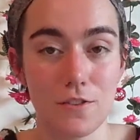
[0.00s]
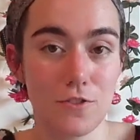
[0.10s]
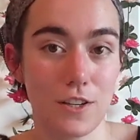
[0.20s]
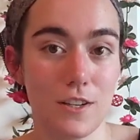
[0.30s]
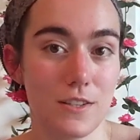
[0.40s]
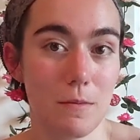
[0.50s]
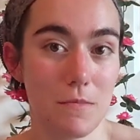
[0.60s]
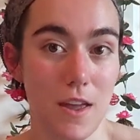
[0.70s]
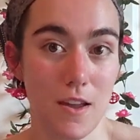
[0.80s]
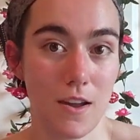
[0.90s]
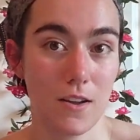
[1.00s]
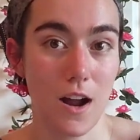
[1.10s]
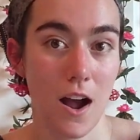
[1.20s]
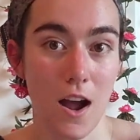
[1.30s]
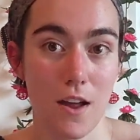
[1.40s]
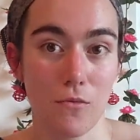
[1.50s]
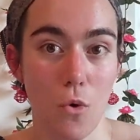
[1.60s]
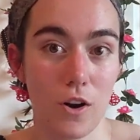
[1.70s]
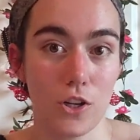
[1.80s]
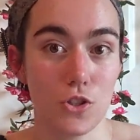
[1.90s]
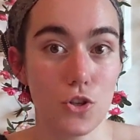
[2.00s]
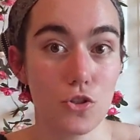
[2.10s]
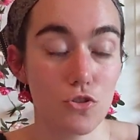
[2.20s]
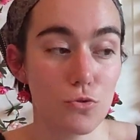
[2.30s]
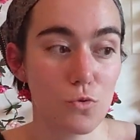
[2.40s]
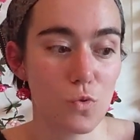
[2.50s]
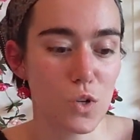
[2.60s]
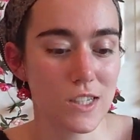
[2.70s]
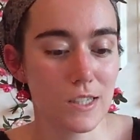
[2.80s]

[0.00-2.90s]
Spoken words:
district is something I've wanted to do